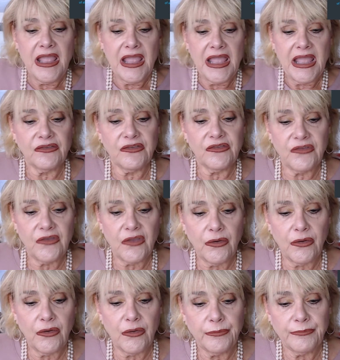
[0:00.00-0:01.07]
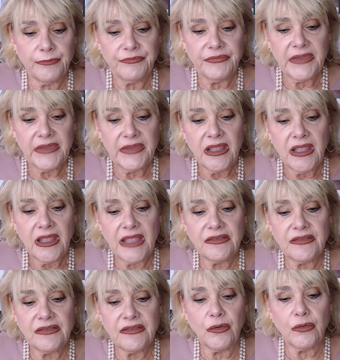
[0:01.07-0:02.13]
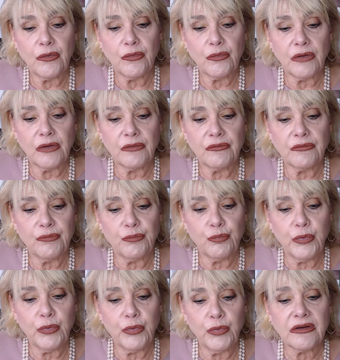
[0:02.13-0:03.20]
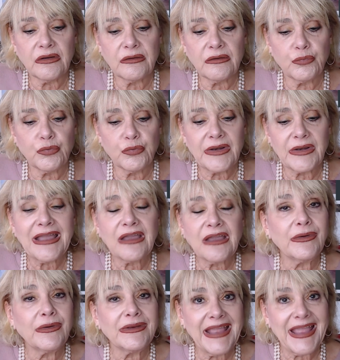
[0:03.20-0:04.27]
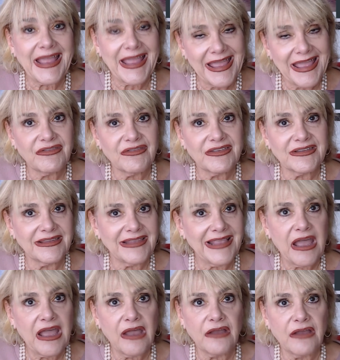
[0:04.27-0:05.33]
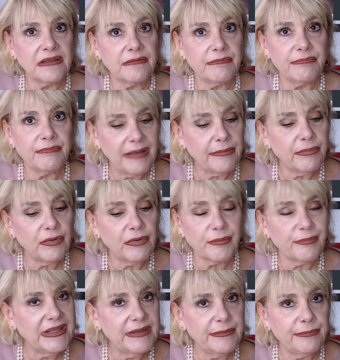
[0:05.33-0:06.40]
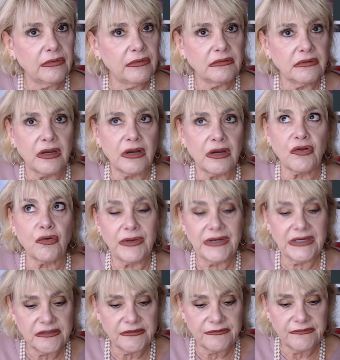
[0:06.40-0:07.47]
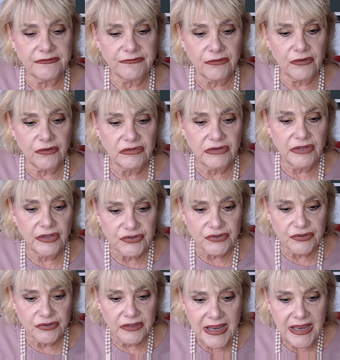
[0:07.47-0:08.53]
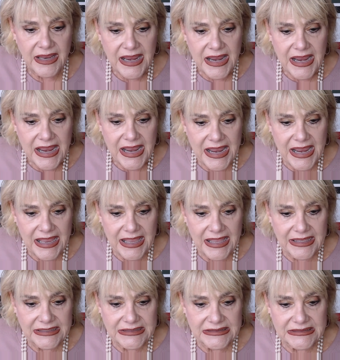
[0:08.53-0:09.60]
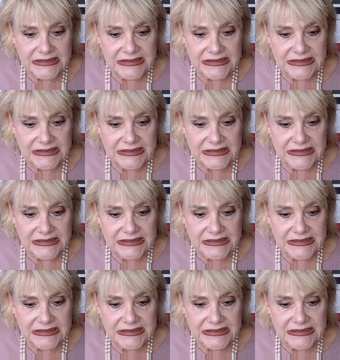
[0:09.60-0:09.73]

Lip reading: and so we're not going to have this housing bubble where people are going into foreclosure. And